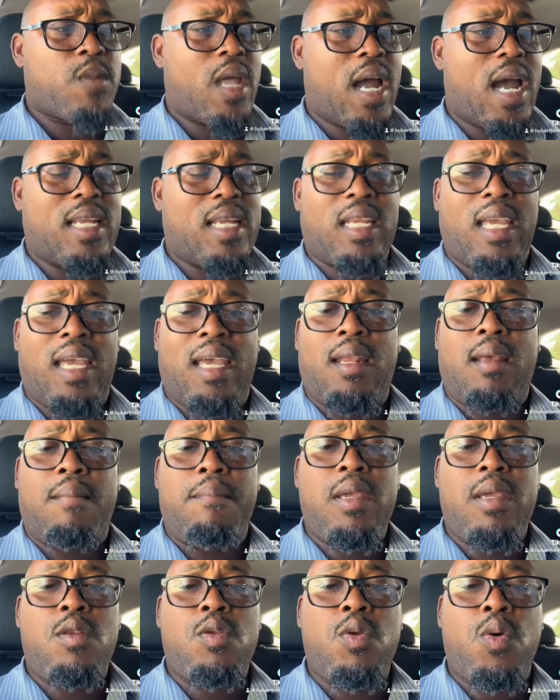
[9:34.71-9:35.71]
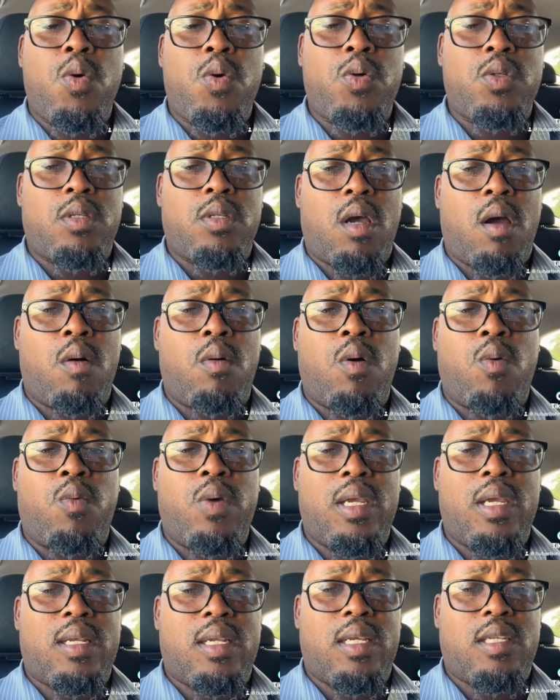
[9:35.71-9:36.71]
And the enemy knows our
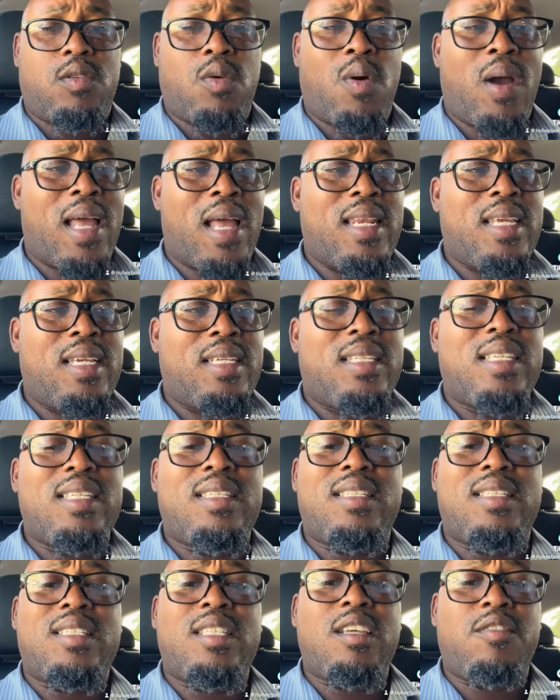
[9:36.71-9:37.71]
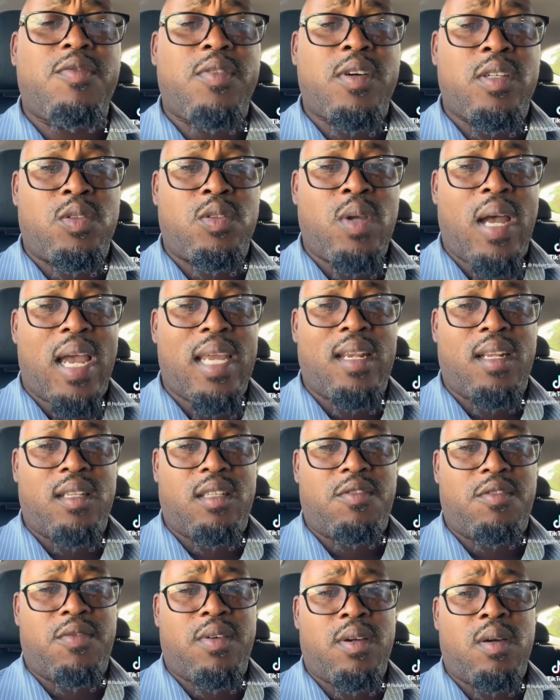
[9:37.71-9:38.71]
weakness, or at least he sifts us to
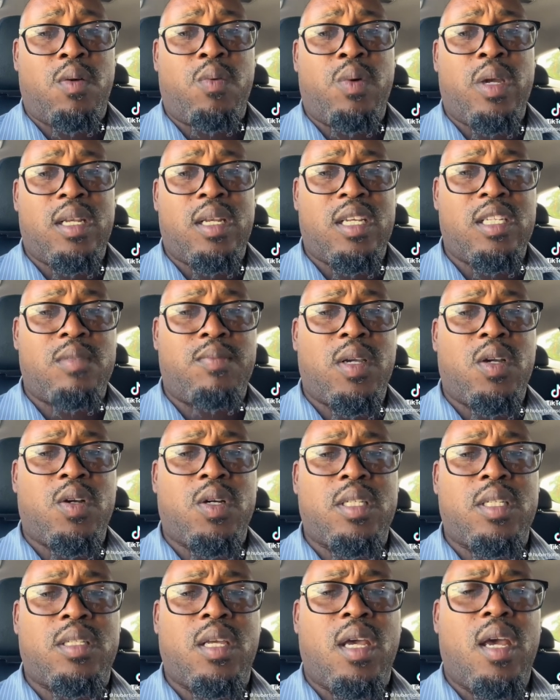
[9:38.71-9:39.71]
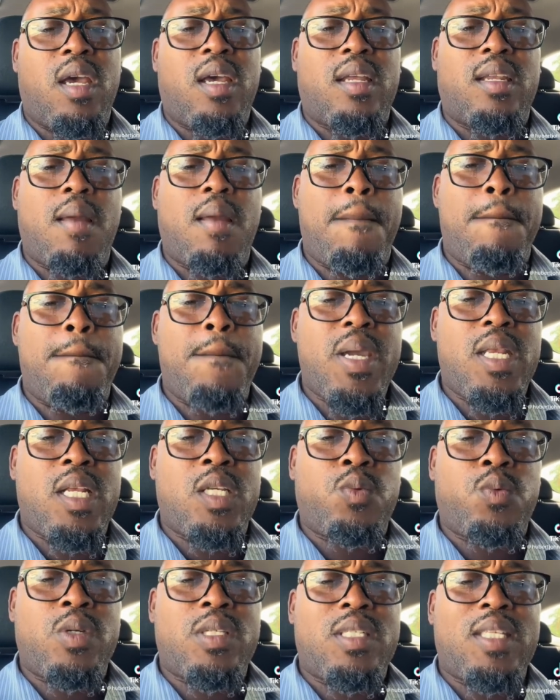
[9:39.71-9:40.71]
identify our weakness, because the
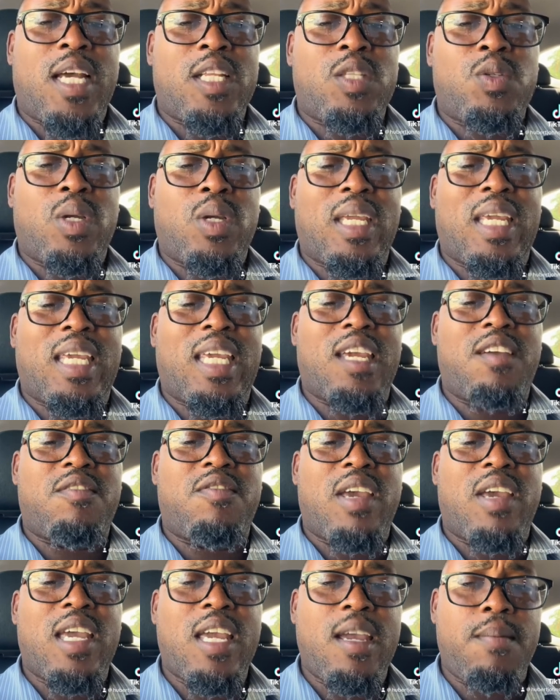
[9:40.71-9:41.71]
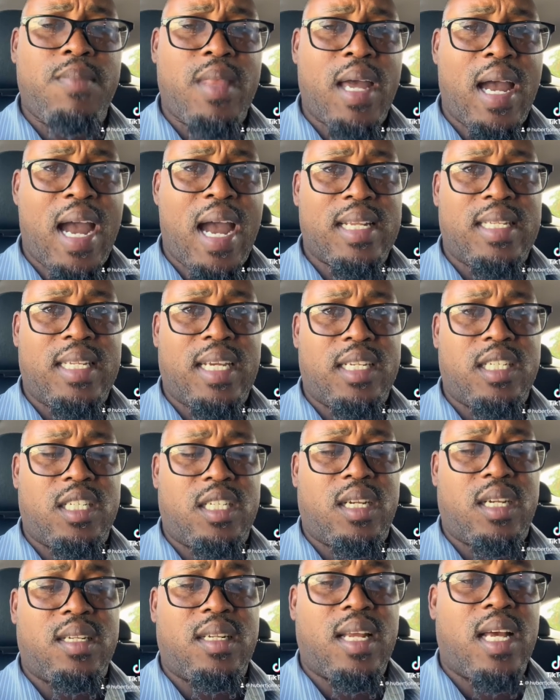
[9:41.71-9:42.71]
minute we start to give him that
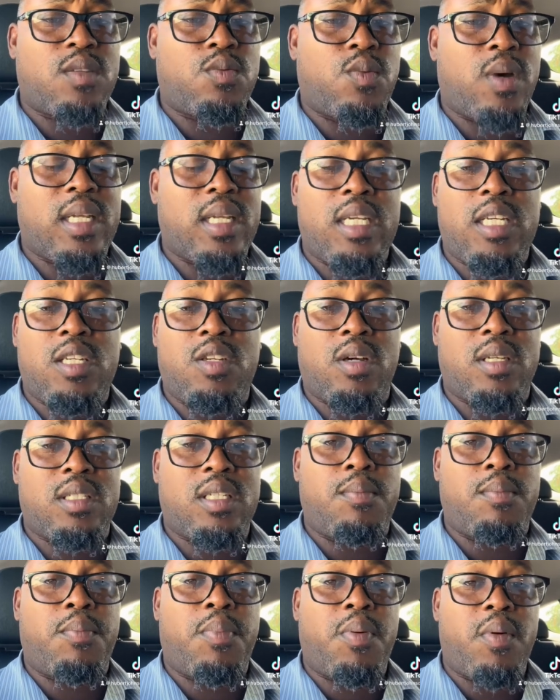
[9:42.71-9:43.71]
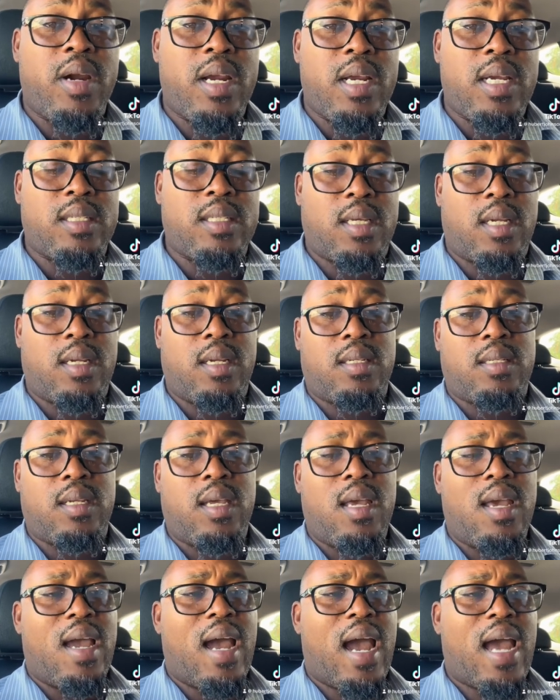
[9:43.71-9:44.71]
attention, that's what he does. He preys on it
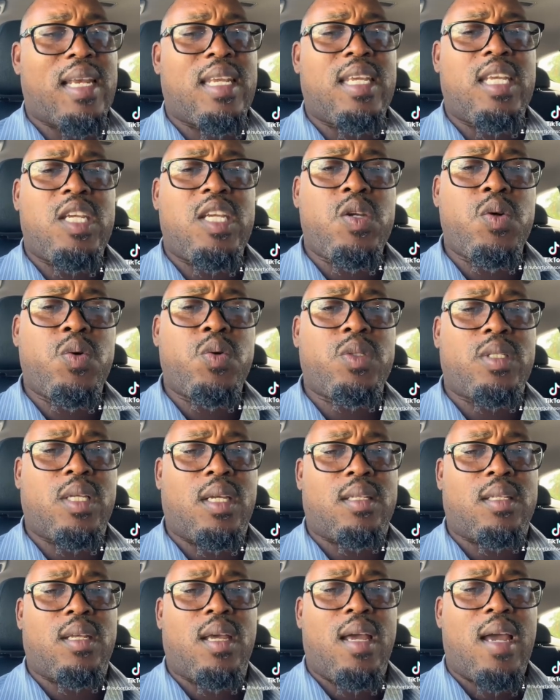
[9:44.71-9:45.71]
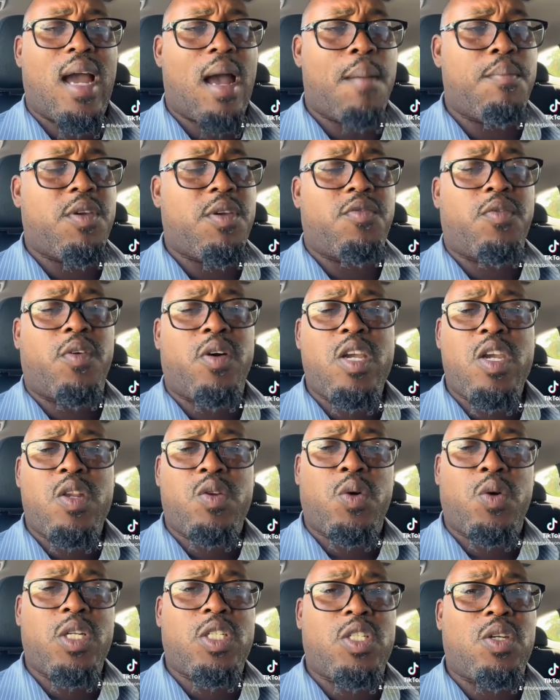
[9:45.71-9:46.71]
and he uses it. And before you
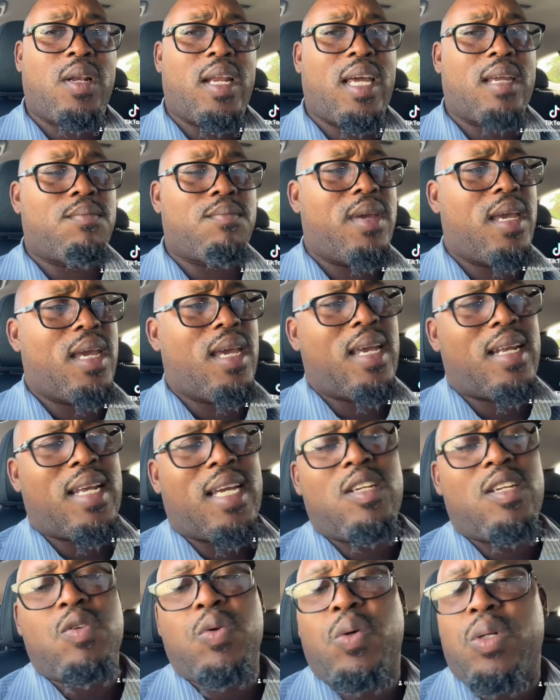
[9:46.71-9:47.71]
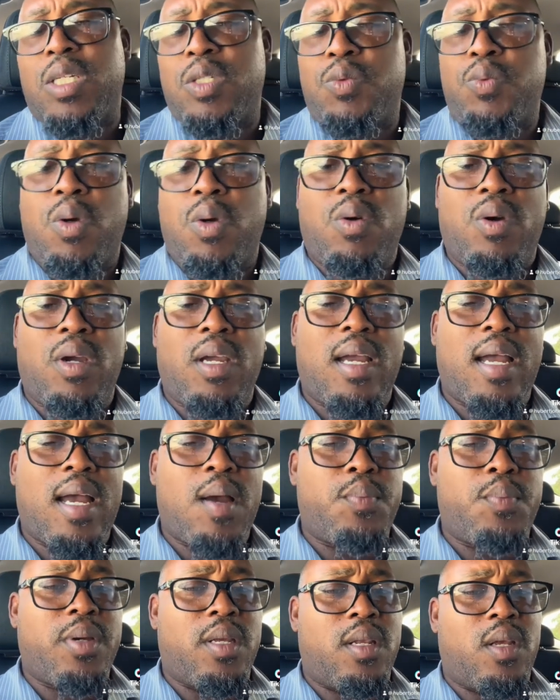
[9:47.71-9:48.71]
know it, you're like, man, I know this was going to
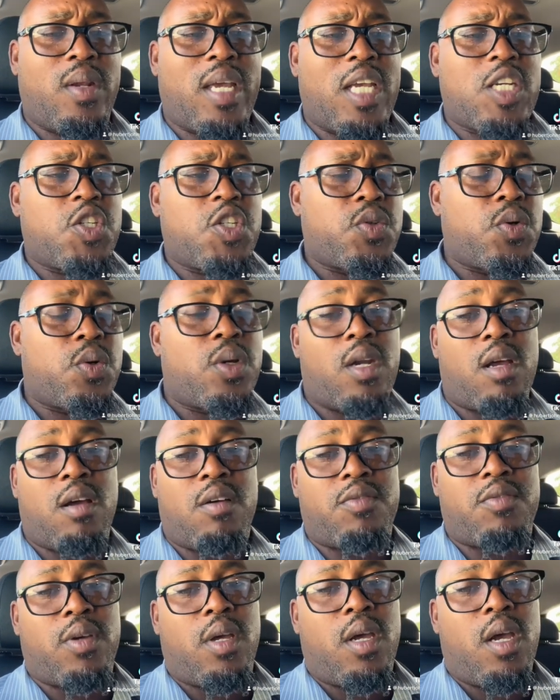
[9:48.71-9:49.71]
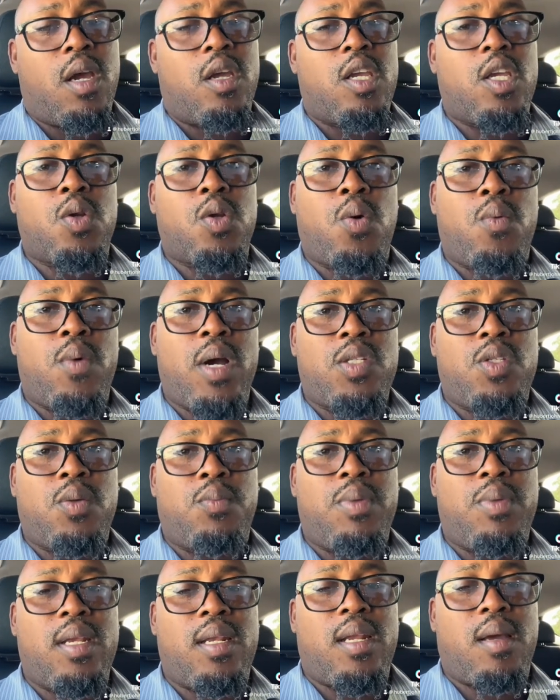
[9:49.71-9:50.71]
happen, and sure enough, you don't want to
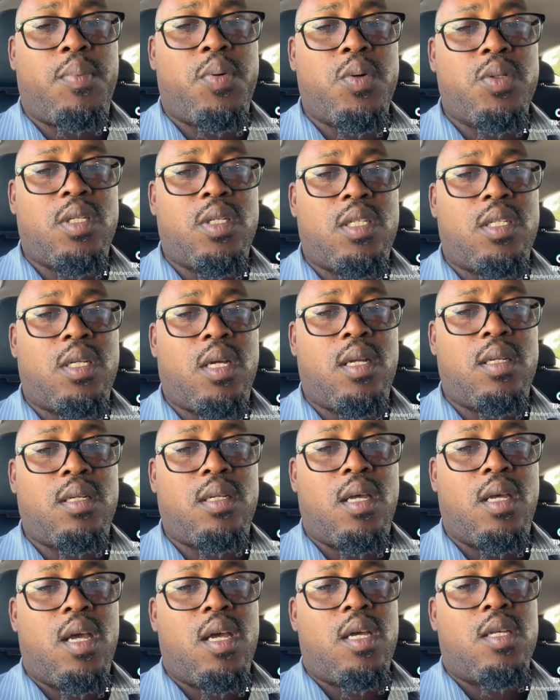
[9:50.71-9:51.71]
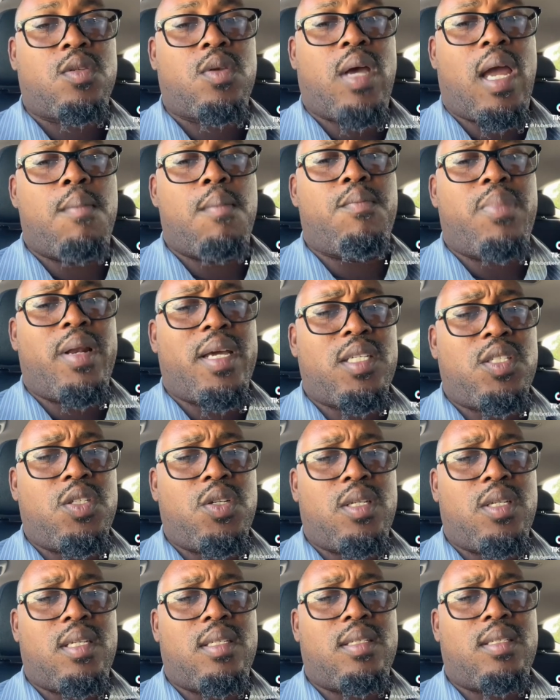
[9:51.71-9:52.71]
be in that position. So I bless
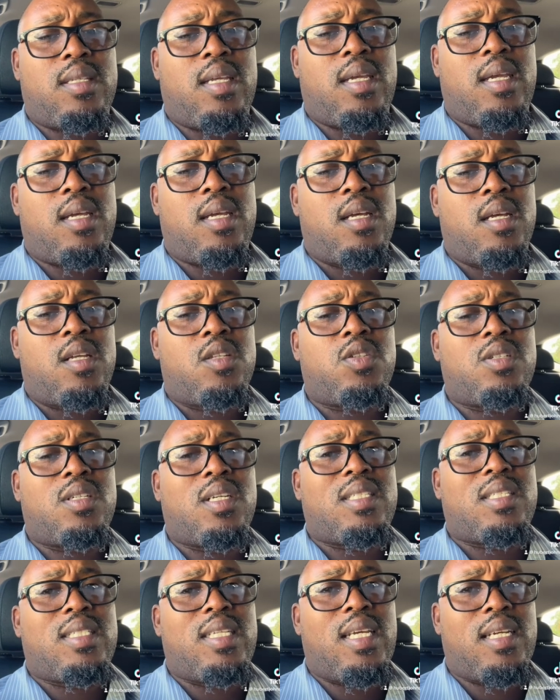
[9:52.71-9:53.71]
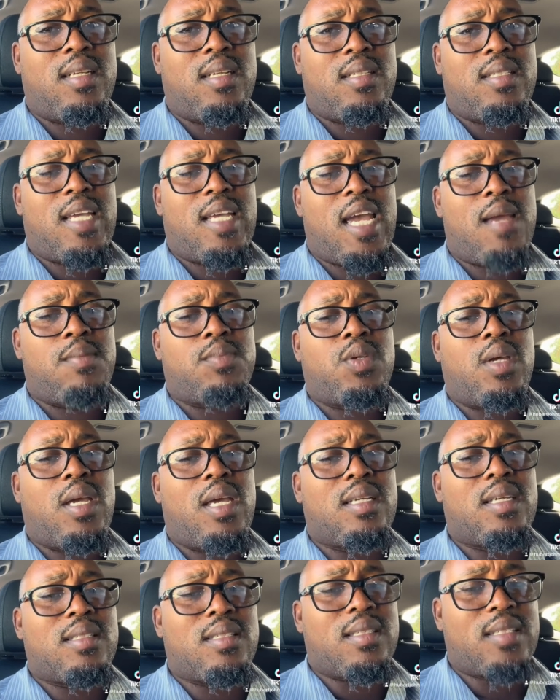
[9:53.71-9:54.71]
you this day to just take the time to
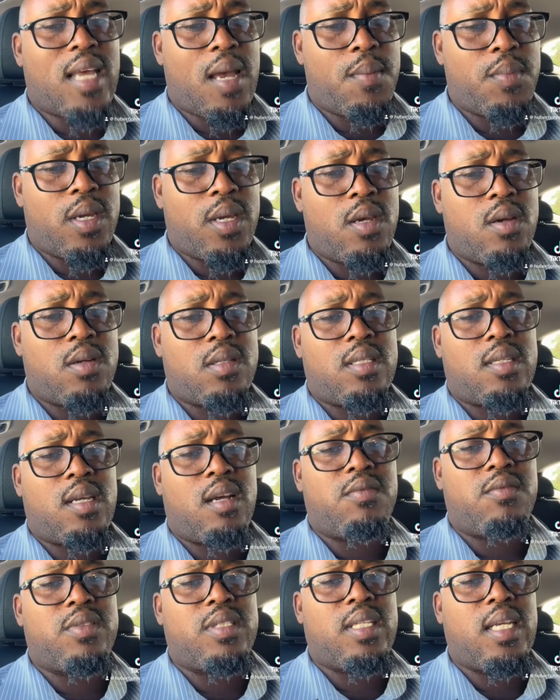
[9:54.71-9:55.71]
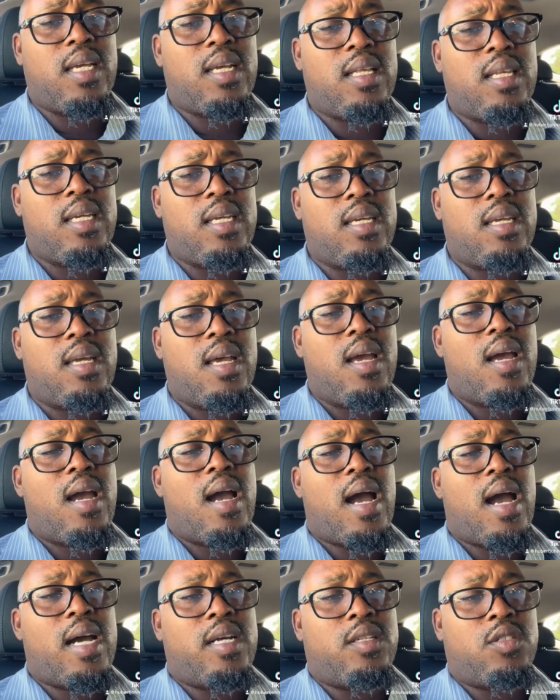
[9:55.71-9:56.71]
examine yourself daily
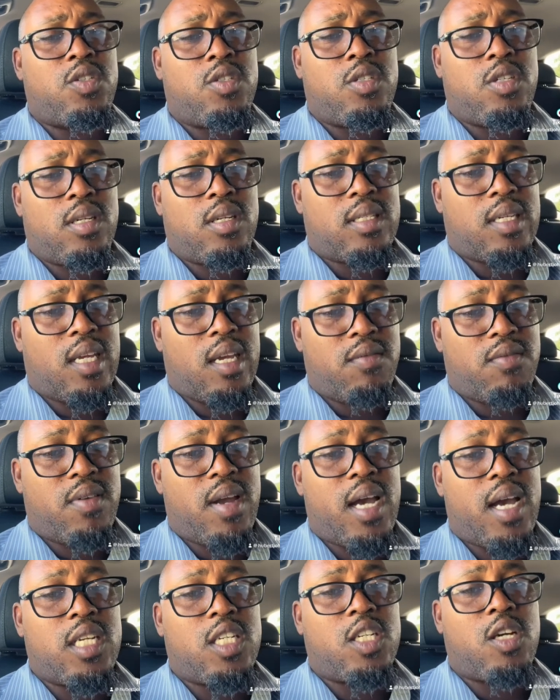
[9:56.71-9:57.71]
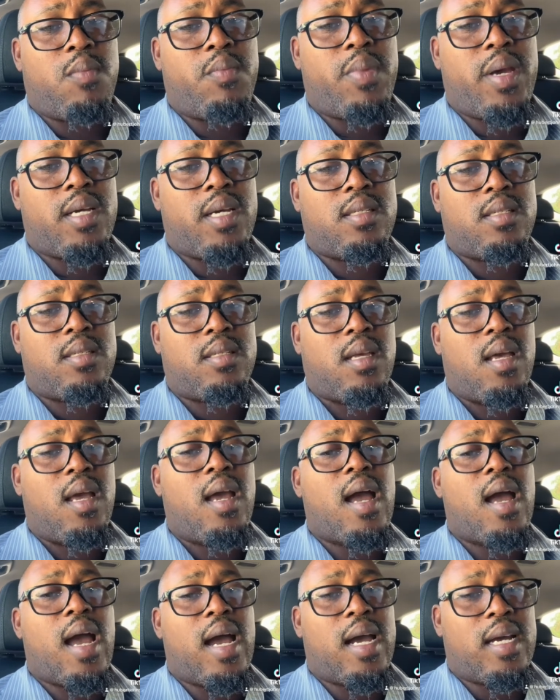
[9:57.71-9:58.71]
and to just give God your best
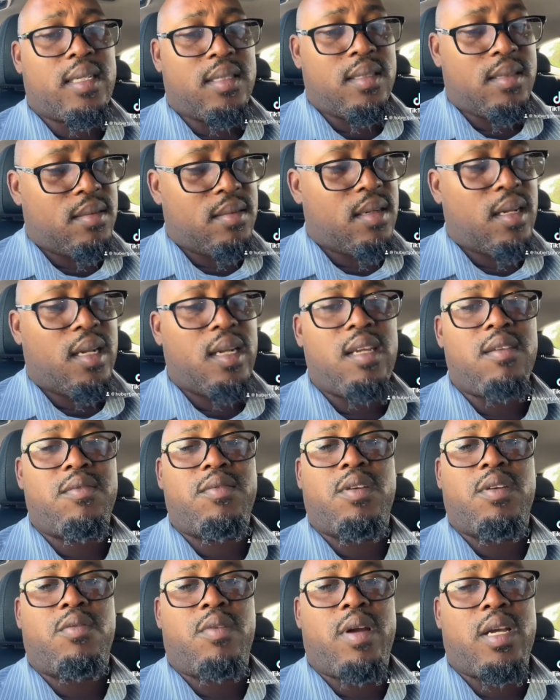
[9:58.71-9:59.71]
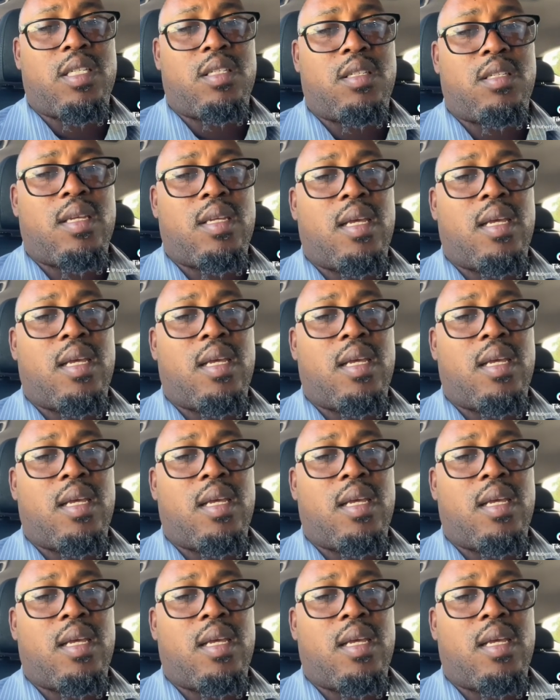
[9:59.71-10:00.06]
and leave the rest